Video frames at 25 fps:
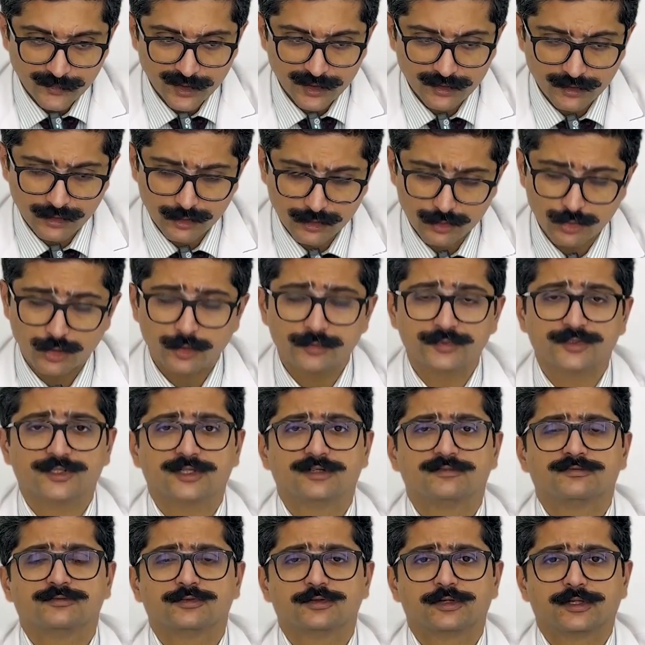the top
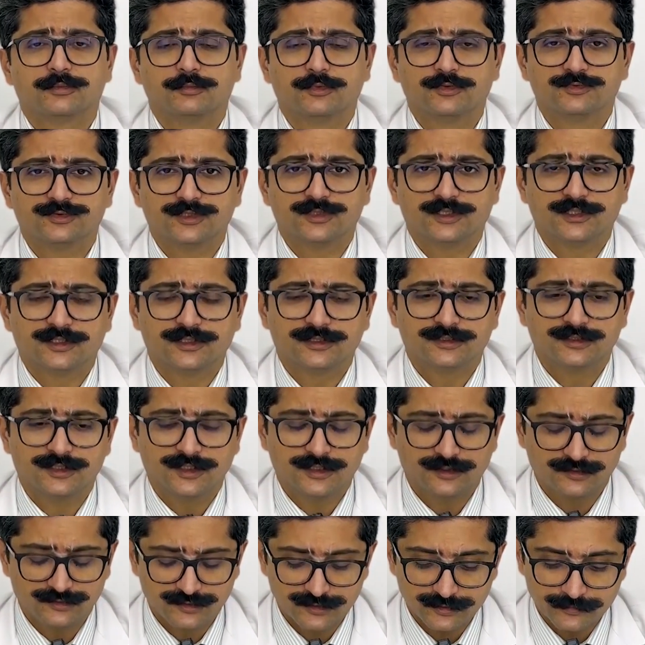shelf to remove certain
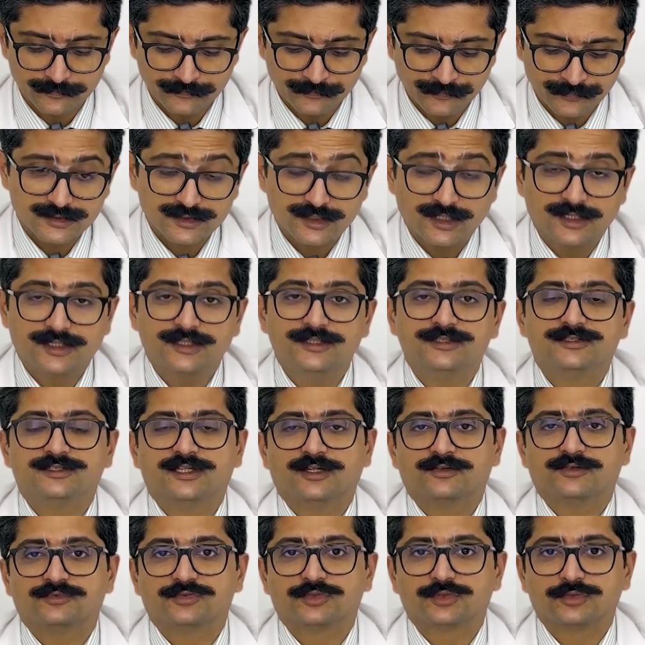things. Studies
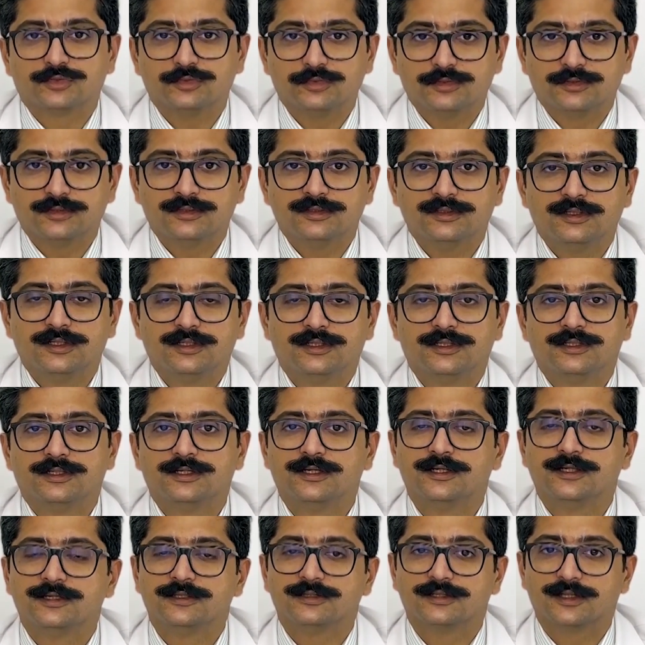have shown
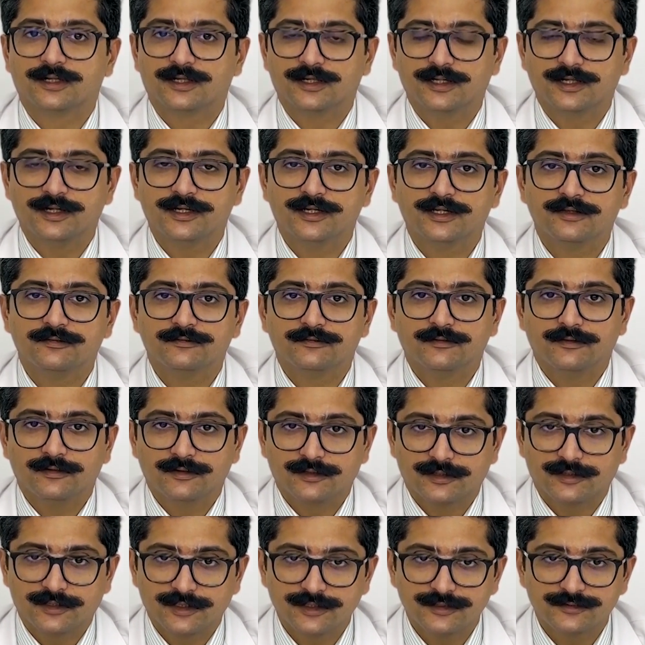the relative
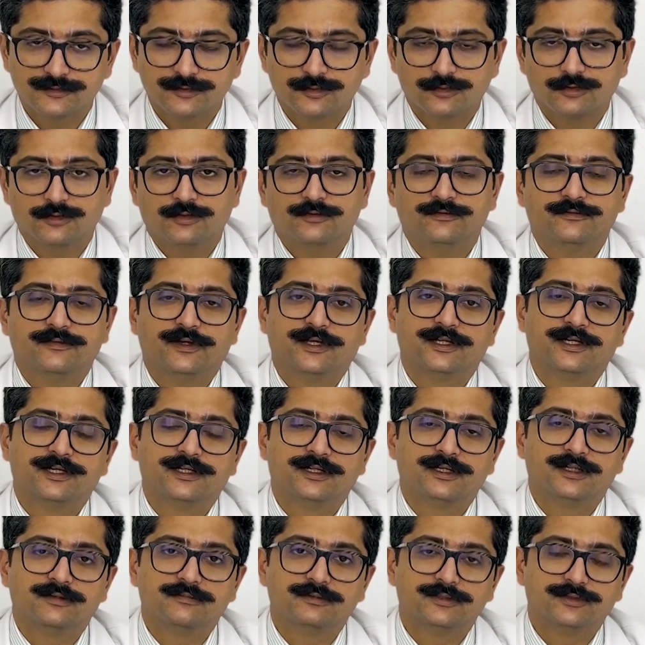risk of an
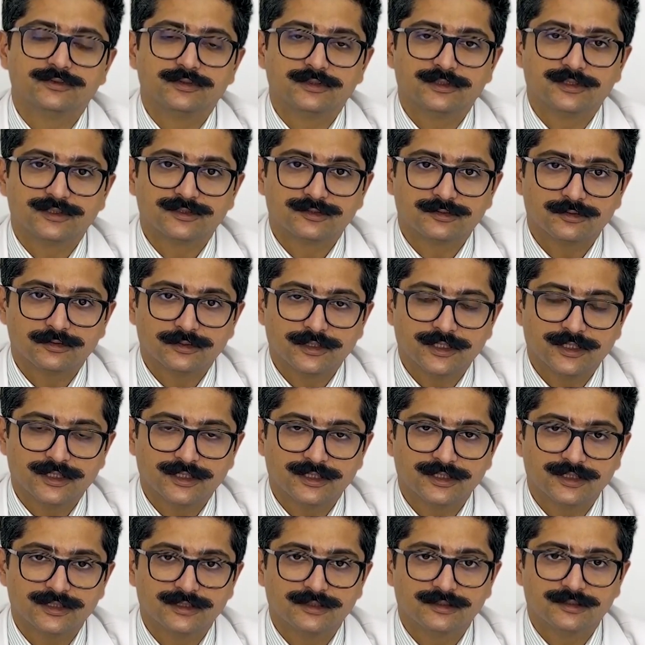individual
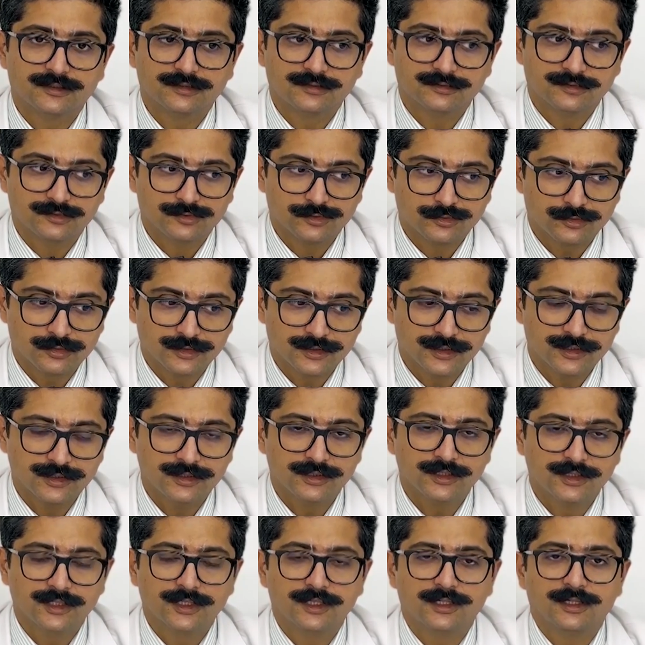dislocating the
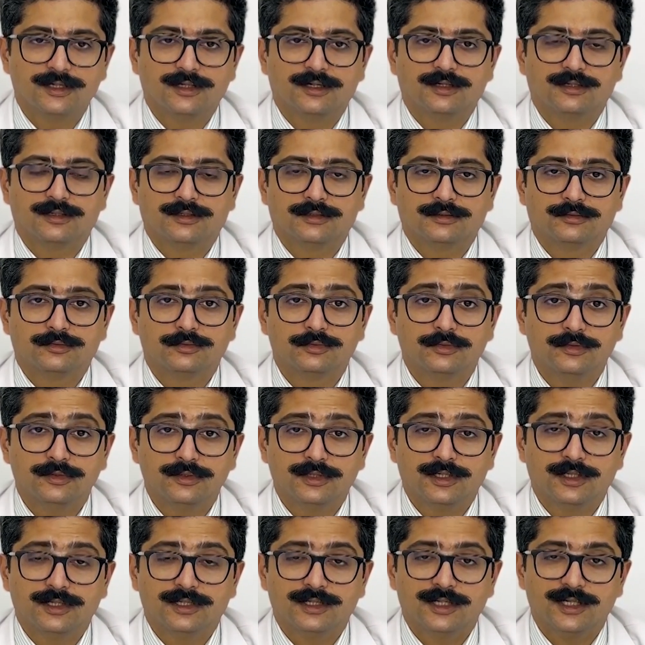shoulder
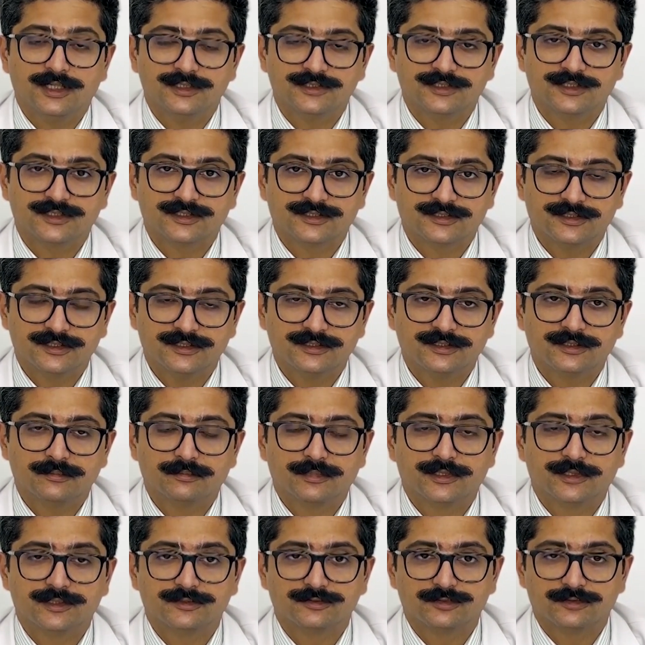to a large extent
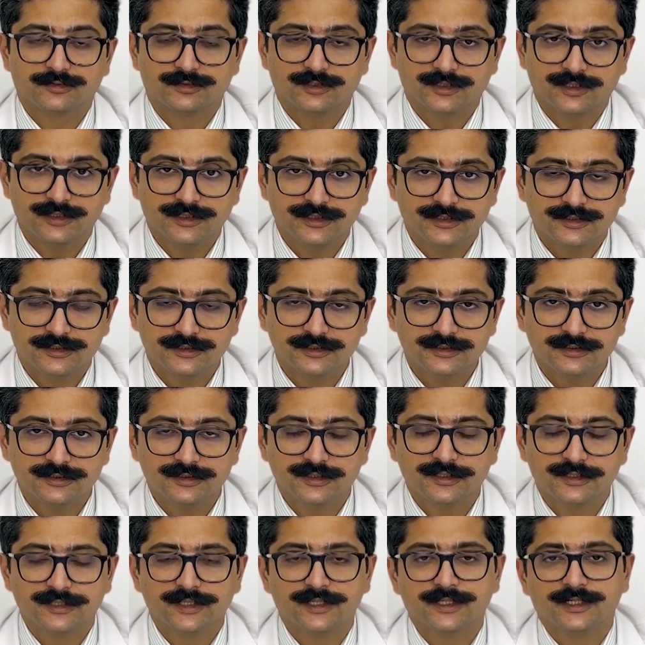depends on the lesion
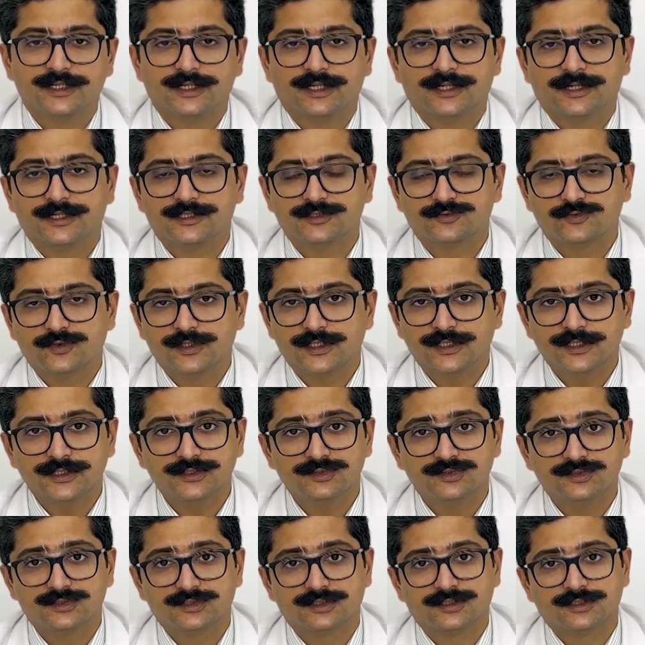as well
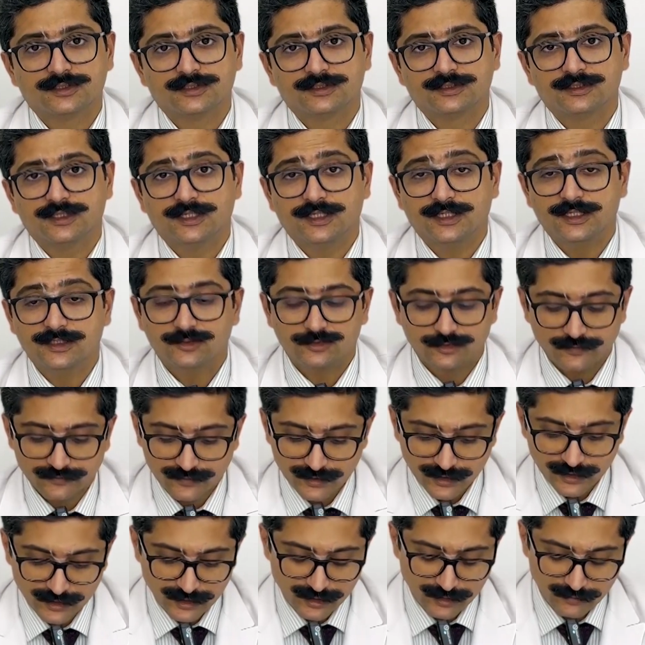as the age of
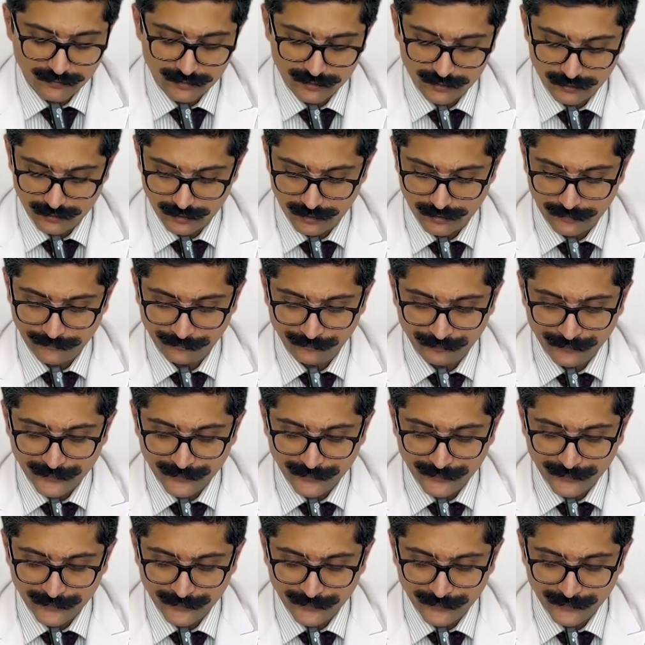the individual.